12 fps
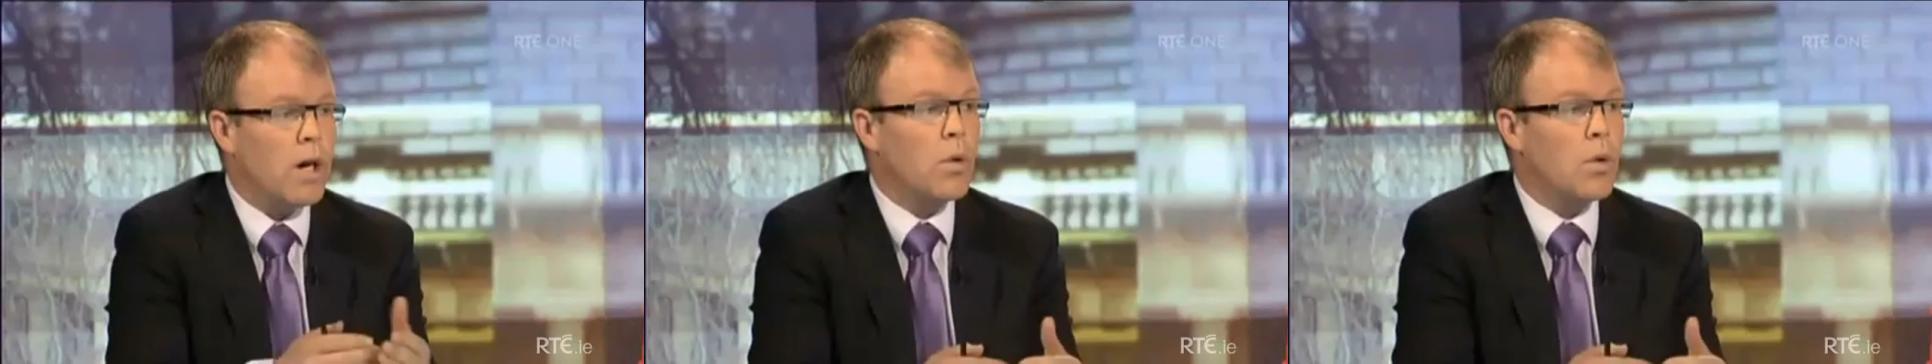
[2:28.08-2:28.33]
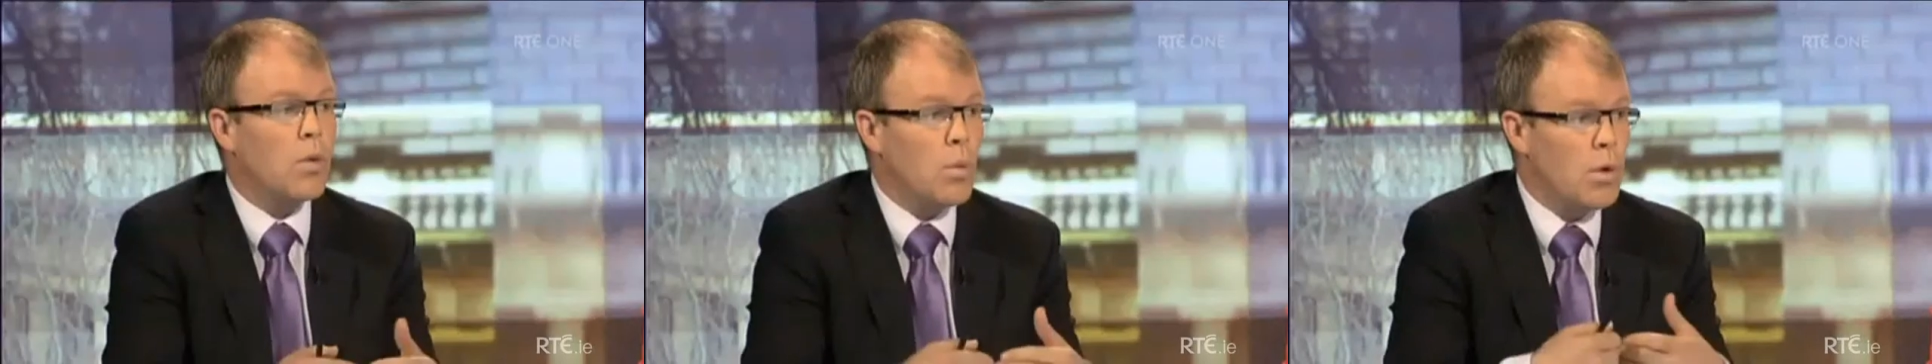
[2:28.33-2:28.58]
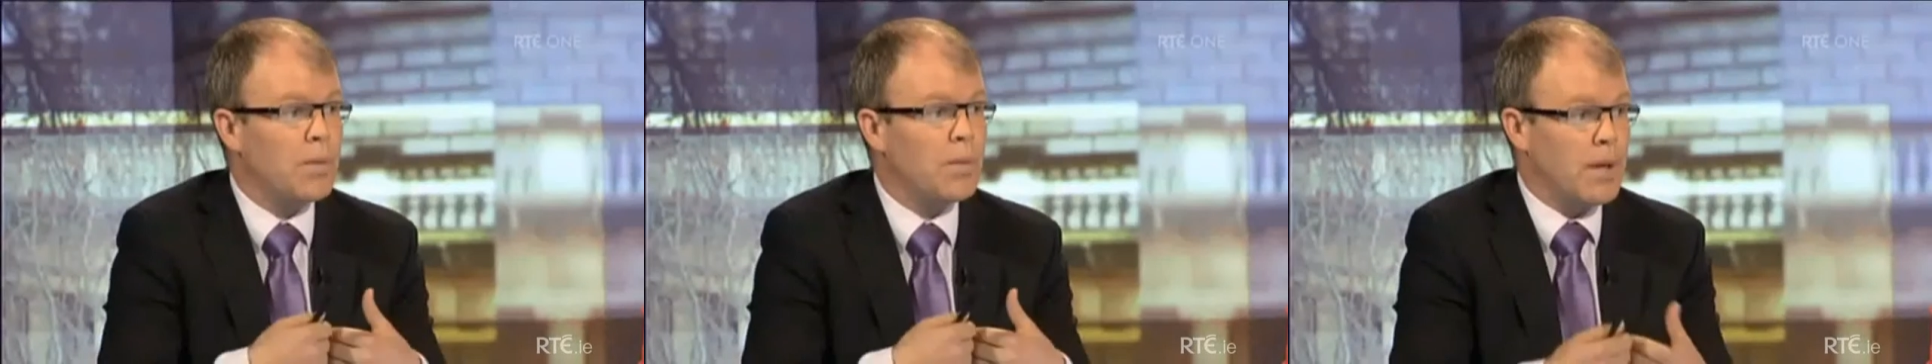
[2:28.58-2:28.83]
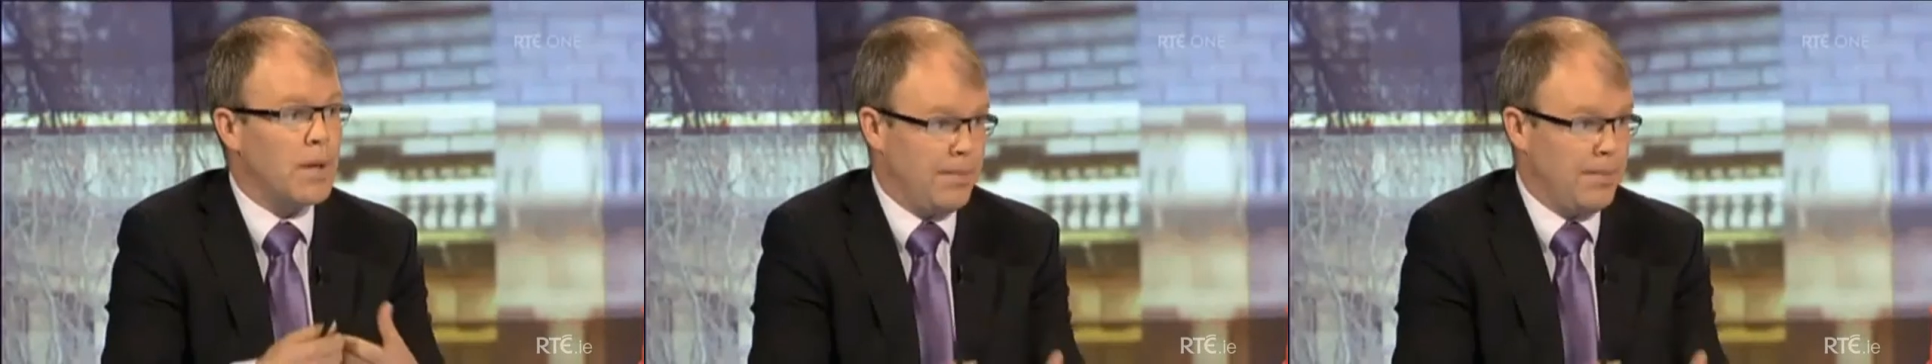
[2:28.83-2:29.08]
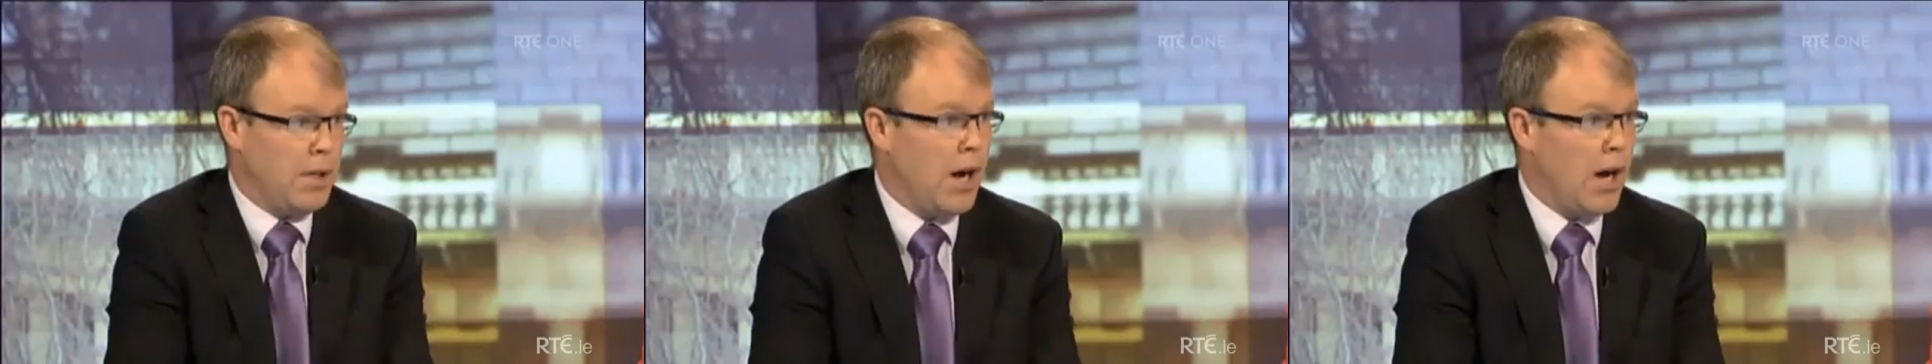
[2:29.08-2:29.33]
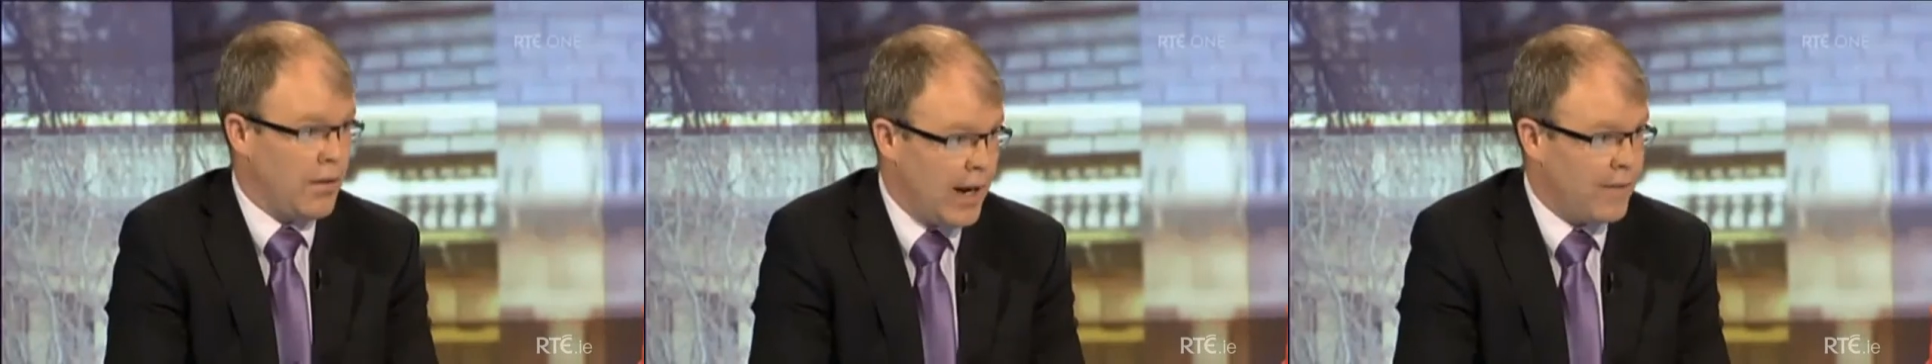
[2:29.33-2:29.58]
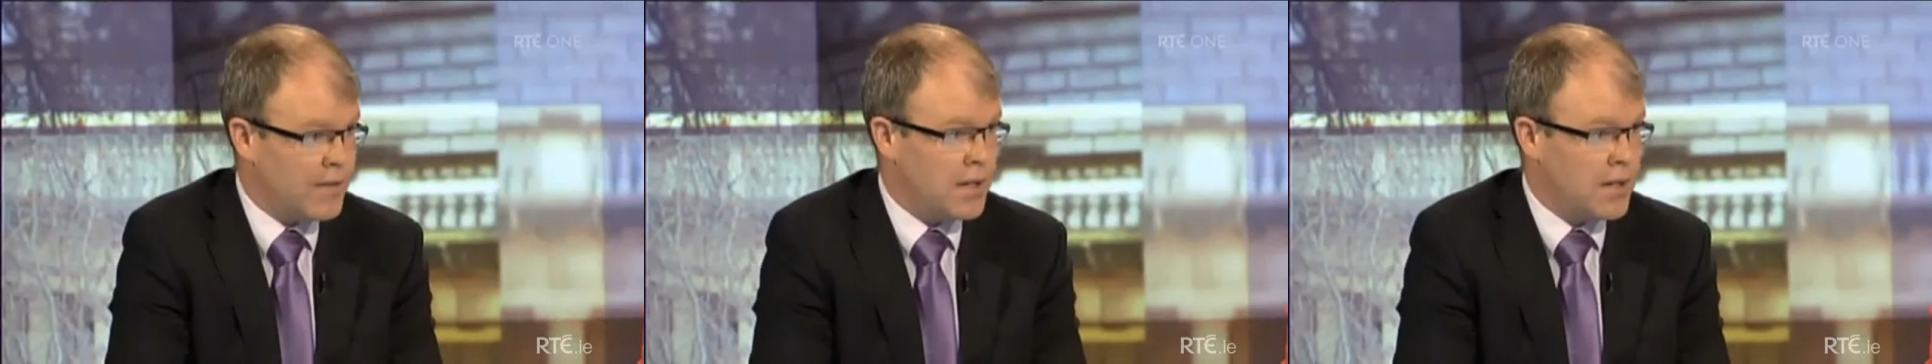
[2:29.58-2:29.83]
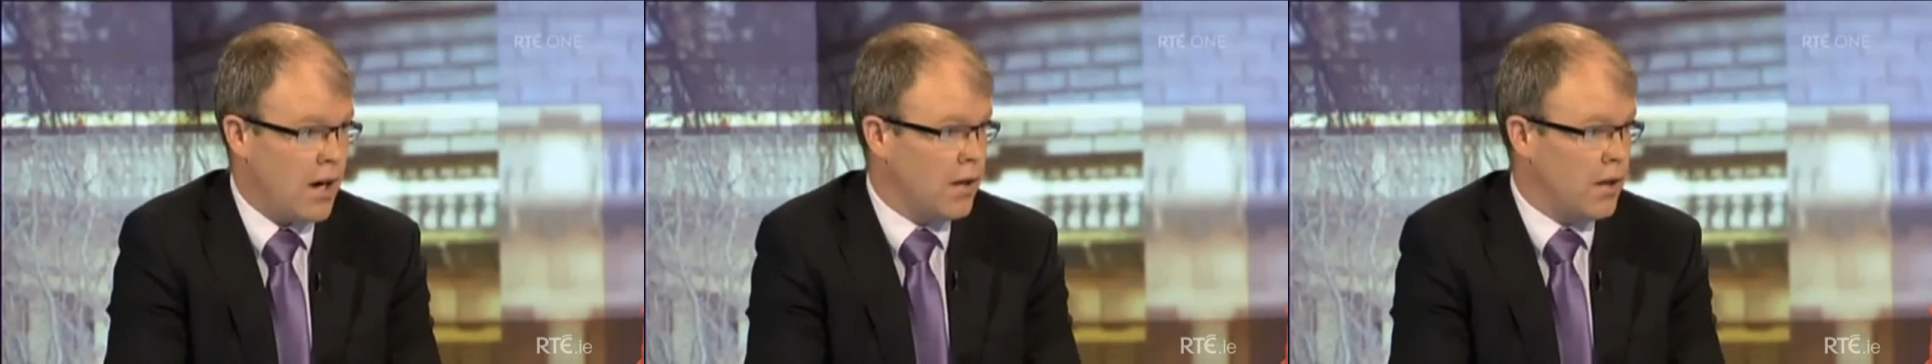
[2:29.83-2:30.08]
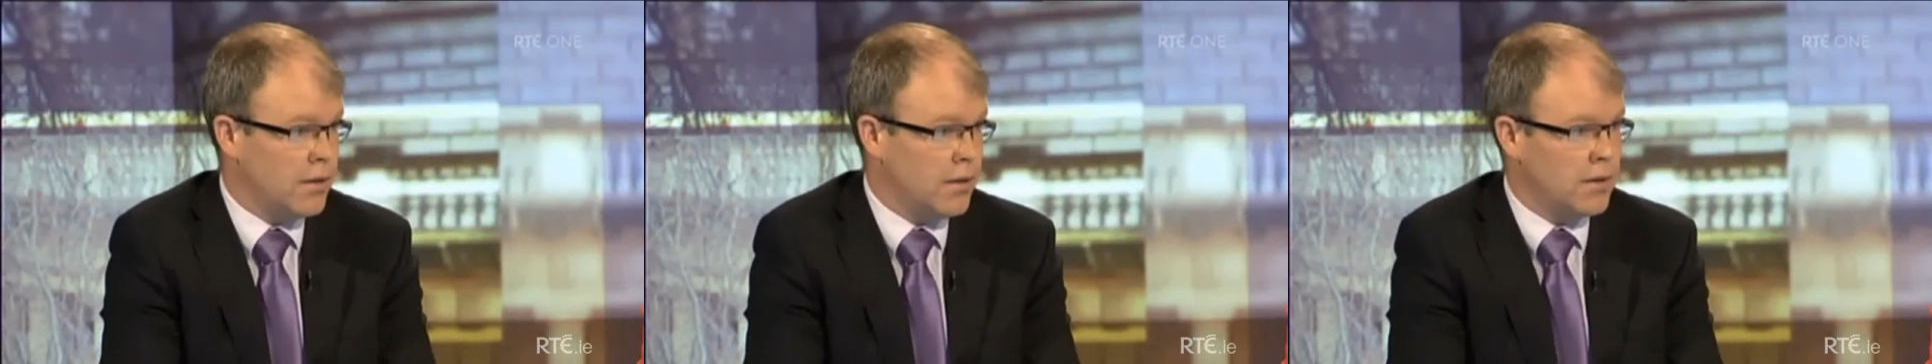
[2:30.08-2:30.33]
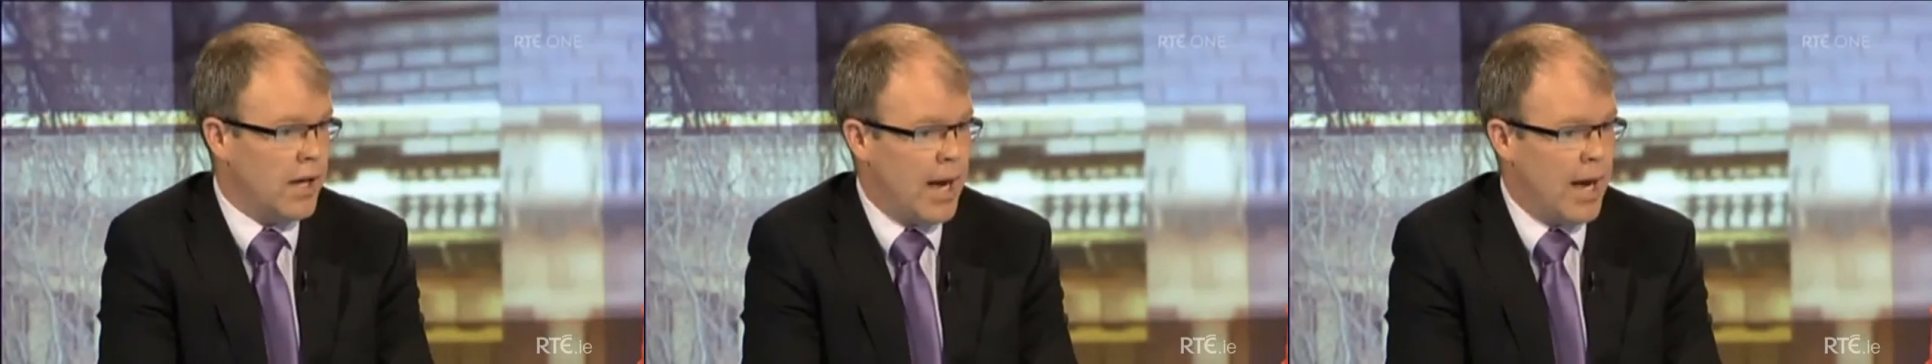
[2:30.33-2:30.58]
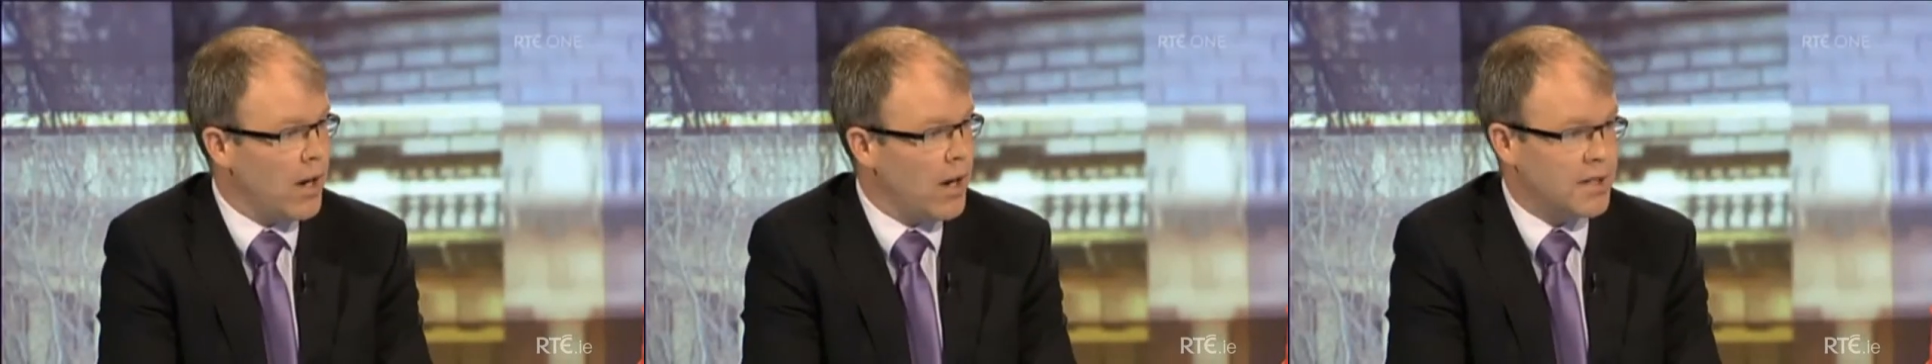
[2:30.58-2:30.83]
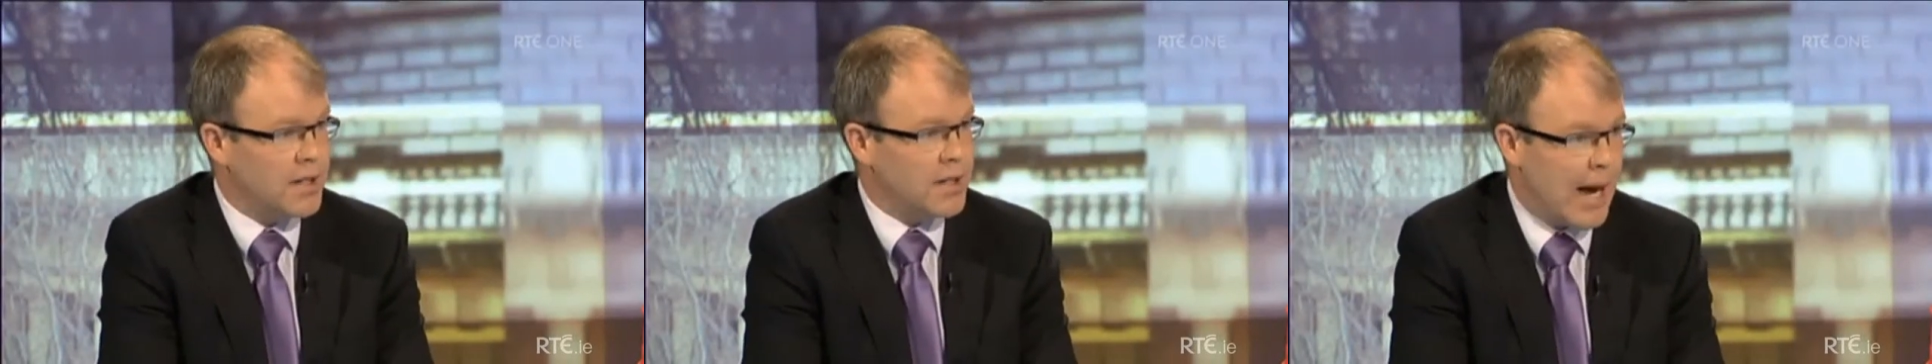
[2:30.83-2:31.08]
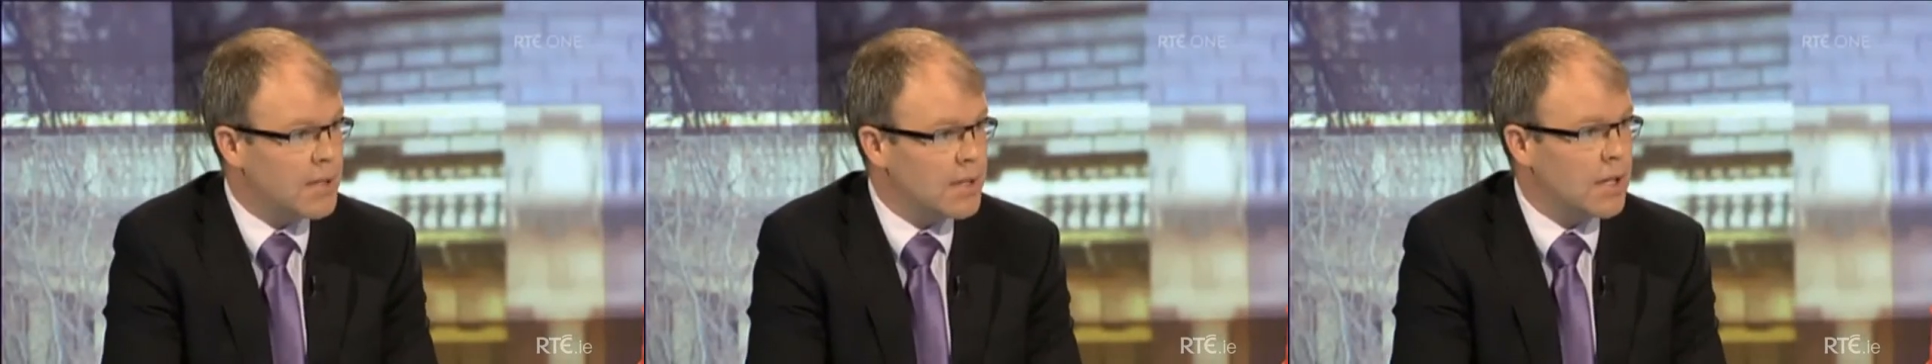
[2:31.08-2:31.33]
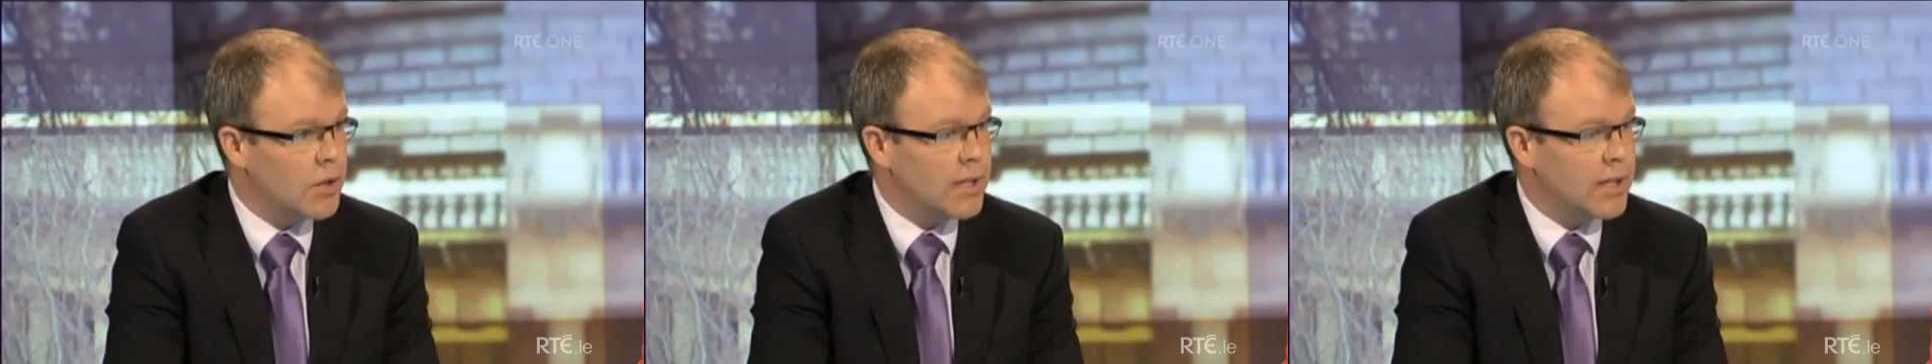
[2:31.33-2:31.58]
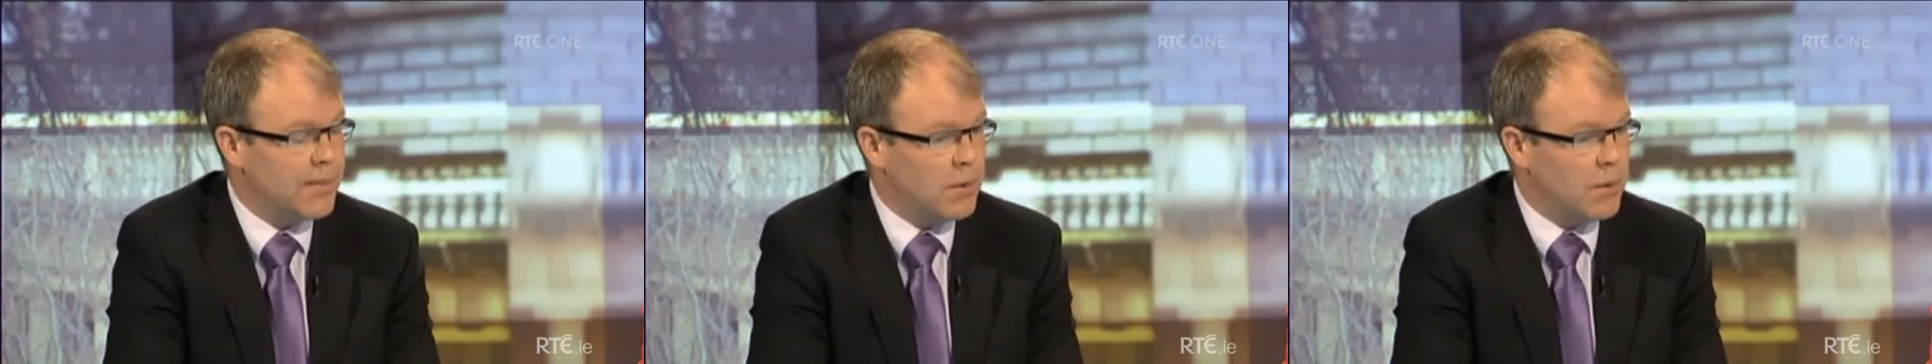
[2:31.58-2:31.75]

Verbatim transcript: that will follow those with policies? with people on the left on uh, policies, absolutely.